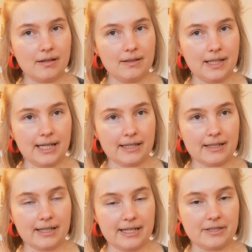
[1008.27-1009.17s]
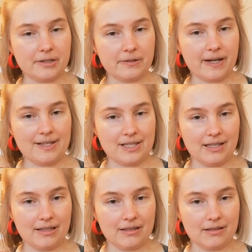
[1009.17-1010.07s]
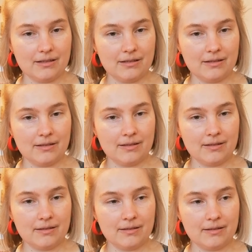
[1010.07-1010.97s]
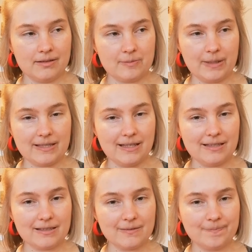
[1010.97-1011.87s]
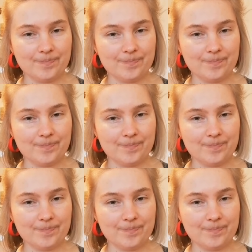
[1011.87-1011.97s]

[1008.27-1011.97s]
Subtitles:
like categorizing species